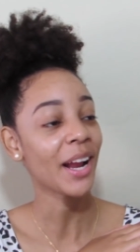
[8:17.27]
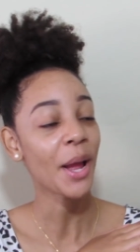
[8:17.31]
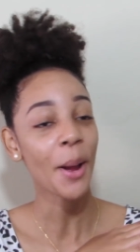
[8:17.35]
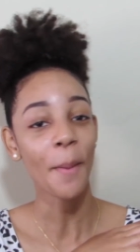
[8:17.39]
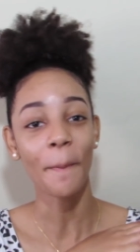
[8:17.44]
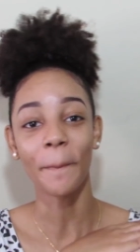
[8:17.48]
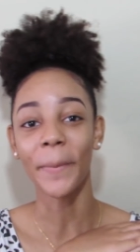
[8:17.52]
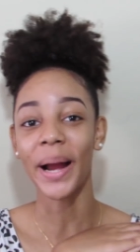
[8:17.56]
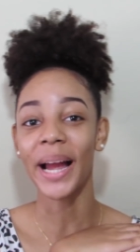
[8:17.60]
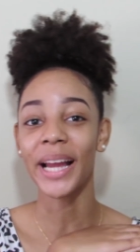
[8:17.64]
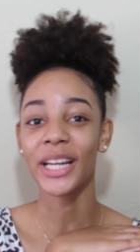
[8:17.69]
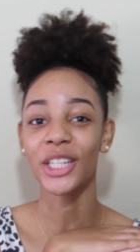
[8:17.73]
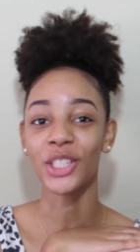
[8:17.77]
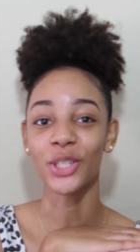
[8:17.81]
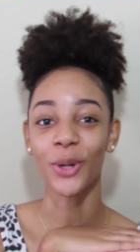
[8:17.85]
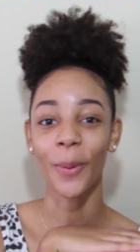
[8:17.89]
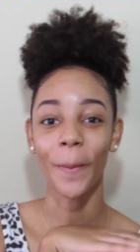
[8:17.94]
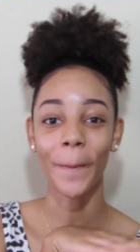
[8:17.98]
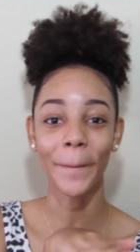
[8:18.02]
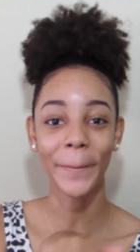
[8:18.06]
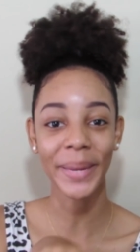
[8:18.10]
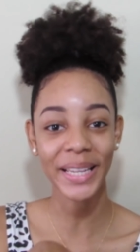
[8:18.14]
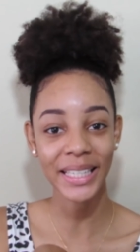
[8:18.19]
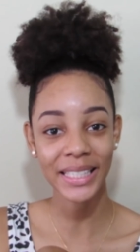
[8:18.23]
mind your
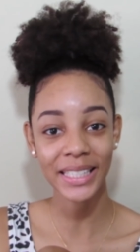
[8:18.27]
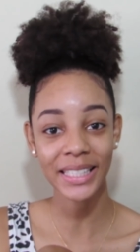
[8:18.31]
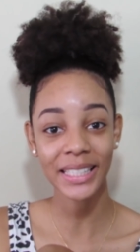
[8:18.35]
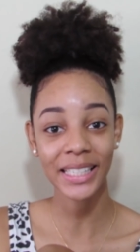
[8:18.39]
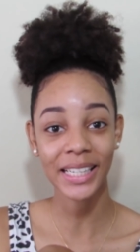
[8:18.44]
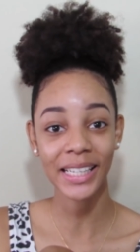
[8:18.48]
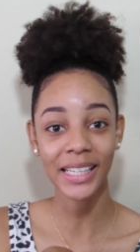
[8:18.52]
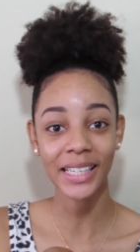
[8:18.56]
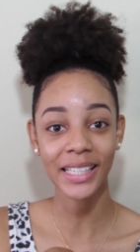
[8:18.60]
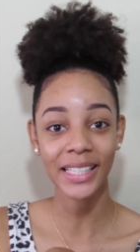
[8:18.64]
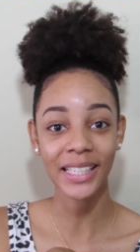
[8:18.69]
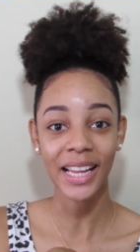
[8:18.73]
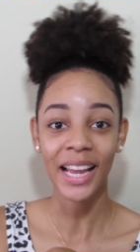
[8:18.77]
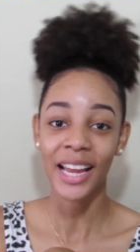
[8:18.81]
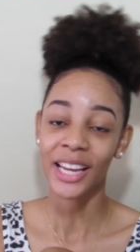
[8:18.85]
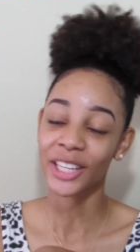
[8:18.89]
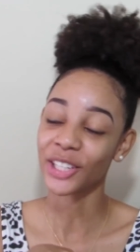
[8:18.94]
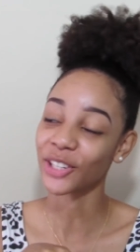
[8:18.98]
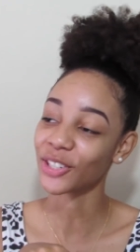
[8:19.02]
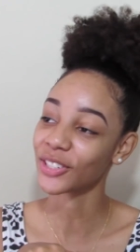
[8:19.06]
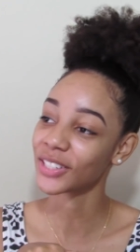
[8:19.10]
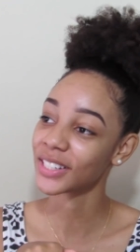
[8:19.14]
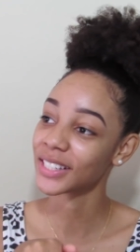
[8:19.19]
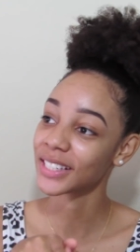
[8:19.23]
business,
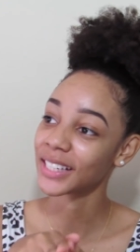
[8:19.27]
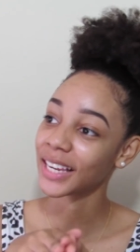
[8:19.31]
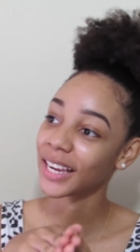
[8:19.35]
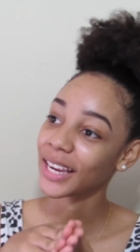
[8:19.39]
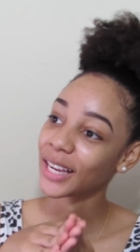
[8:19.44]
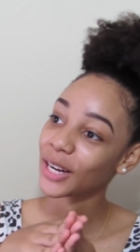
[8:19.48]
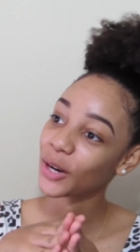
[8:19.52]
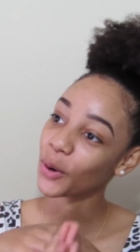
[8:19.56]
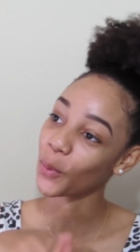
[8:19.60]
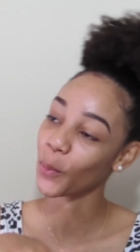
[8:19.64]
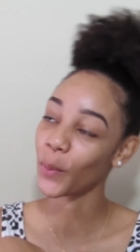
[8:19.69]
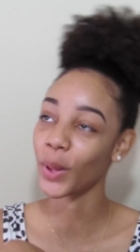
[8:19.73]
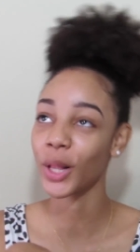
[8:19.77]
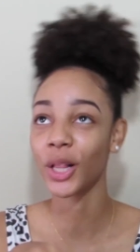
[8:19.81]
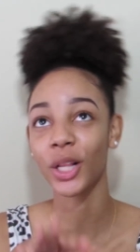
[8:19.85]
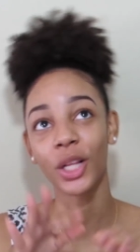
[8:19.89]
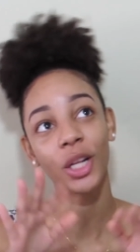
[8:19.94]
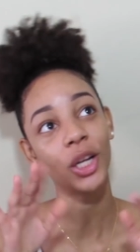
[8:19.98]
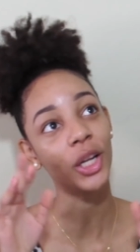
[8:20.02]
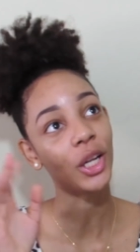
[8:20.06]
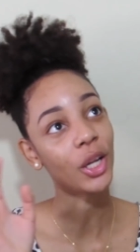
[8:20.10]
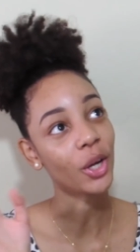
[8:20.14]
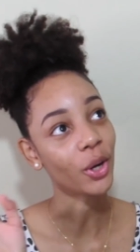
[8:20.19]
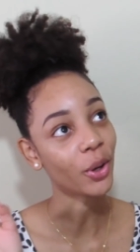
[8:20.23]
your skin will
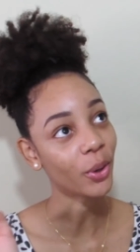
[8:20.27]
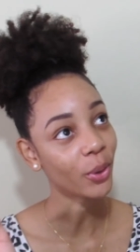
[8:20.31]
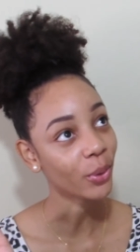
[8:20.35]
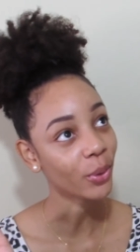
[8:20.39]
glow.